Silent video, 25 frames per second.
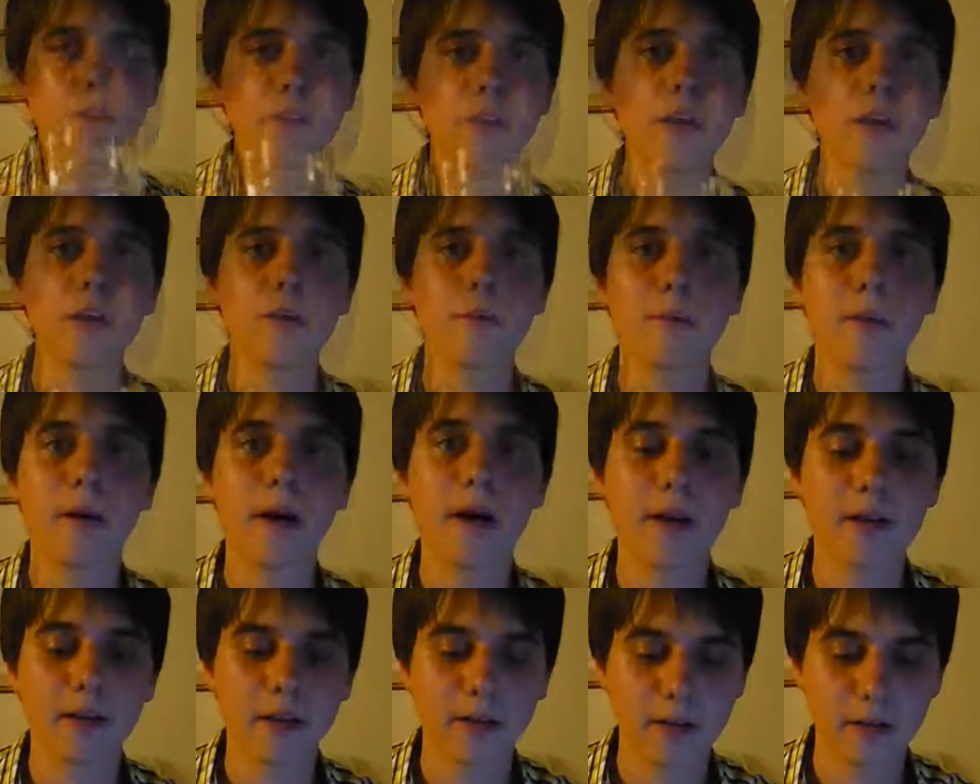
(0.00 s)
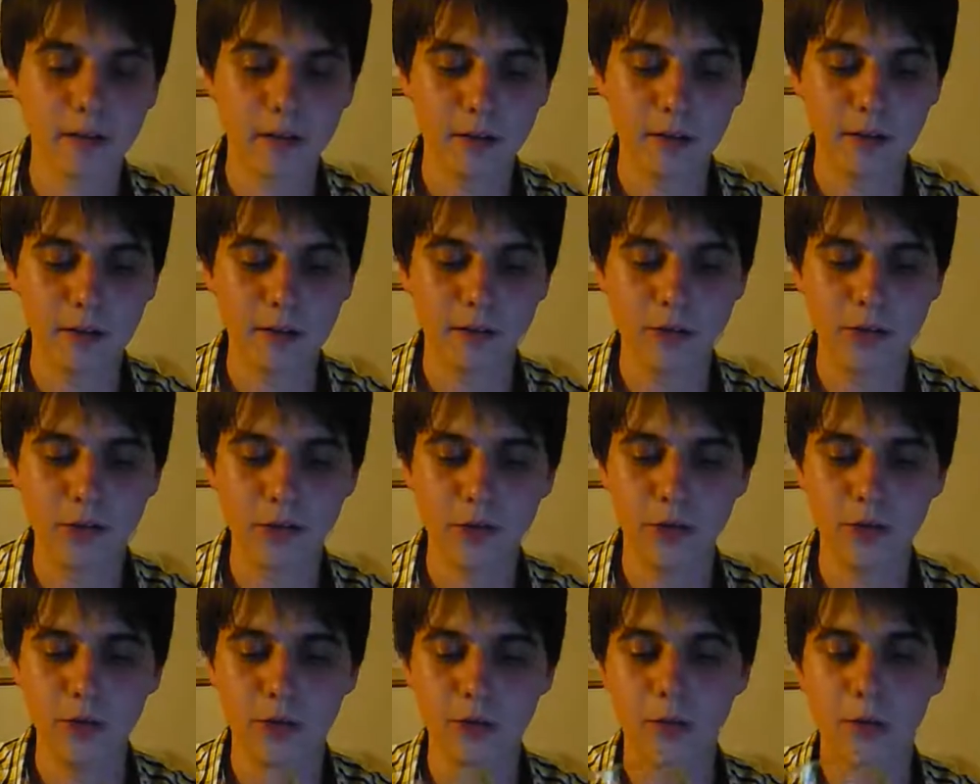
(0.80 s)
Okay, I'm back. I
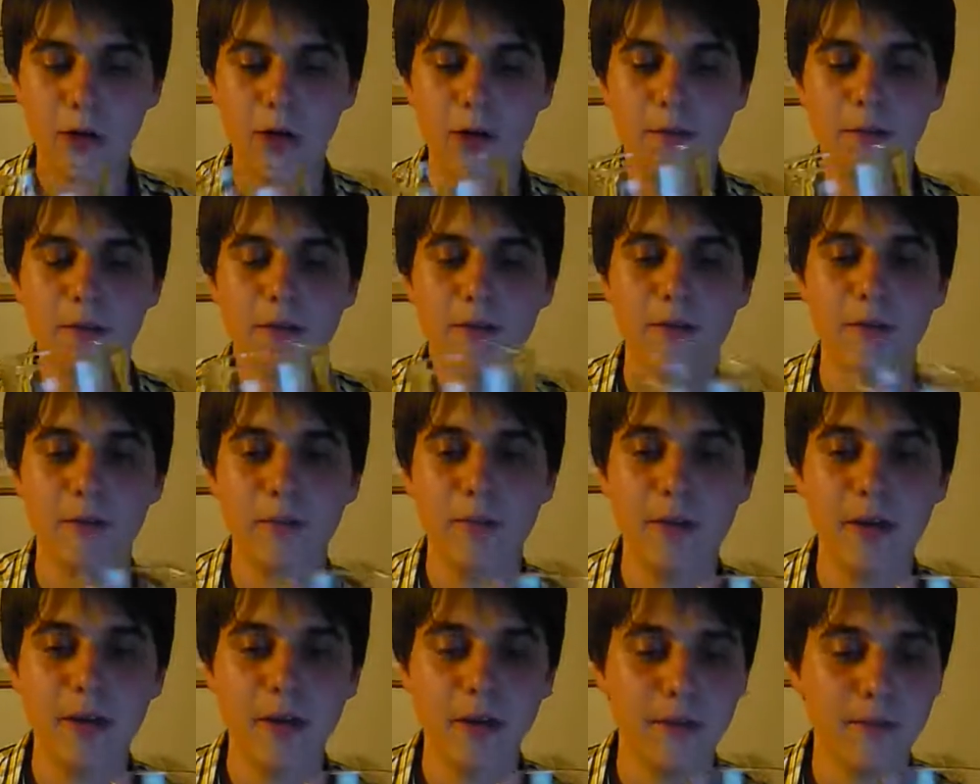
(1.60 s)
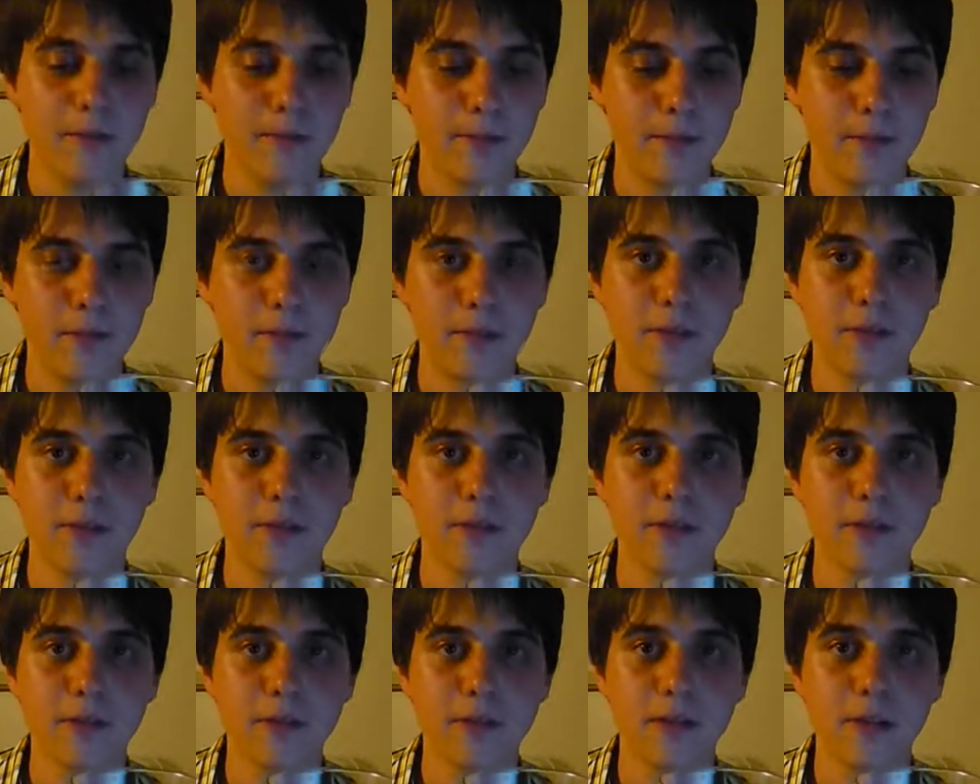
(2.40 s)
enjoyed quite a bit of the beer.
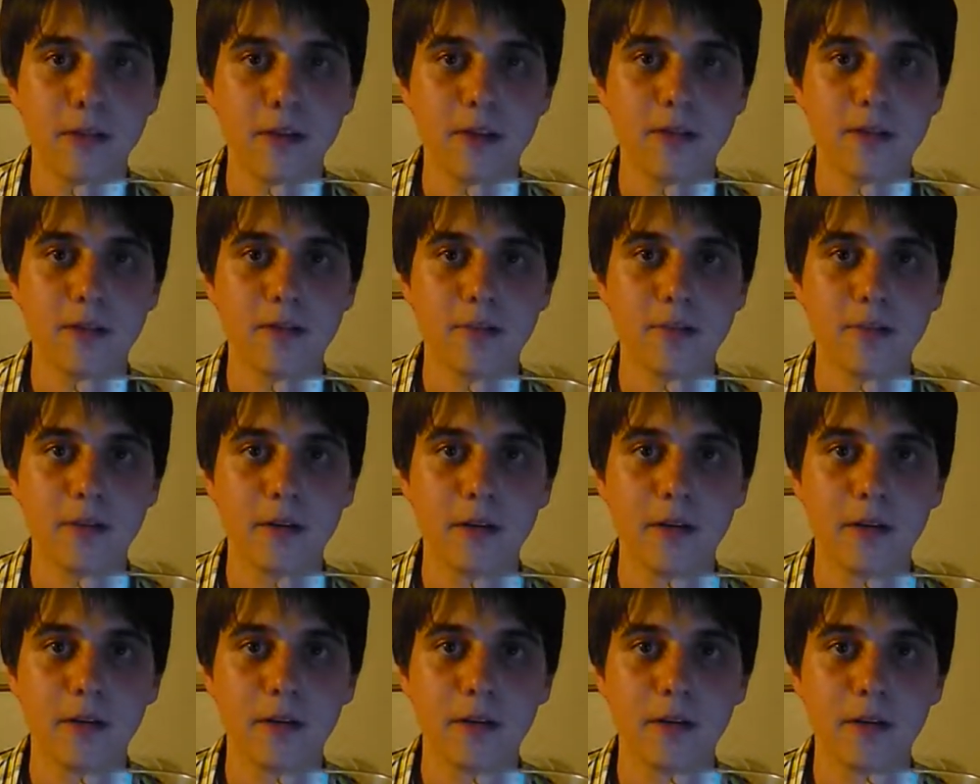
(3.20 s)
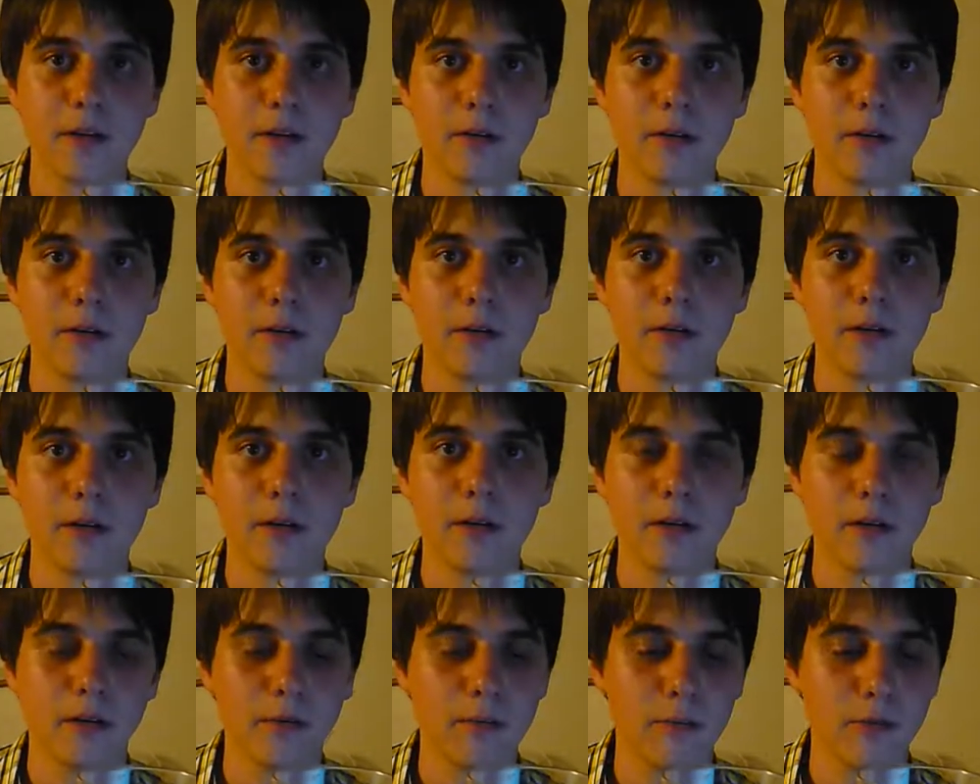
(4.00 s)
This is a nice big
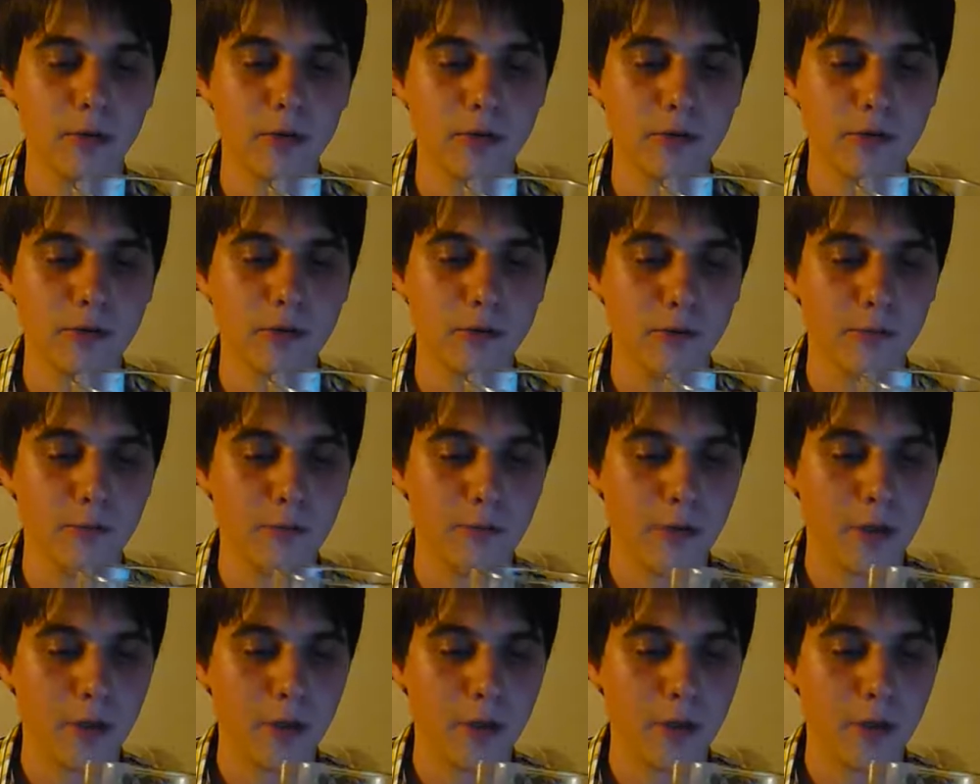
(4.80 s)
bottle.